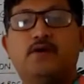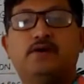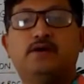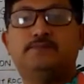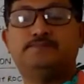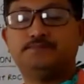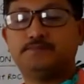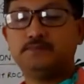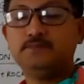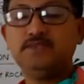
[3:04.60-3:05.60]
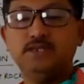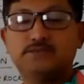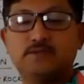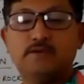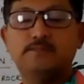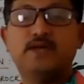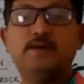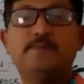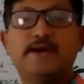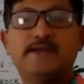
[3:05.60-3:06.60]
rock. It's from
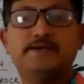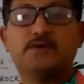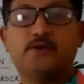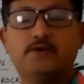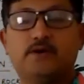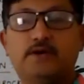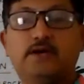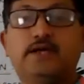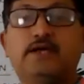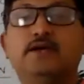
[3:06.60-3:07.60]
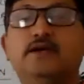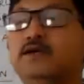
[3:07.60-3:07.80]
the parent rock only.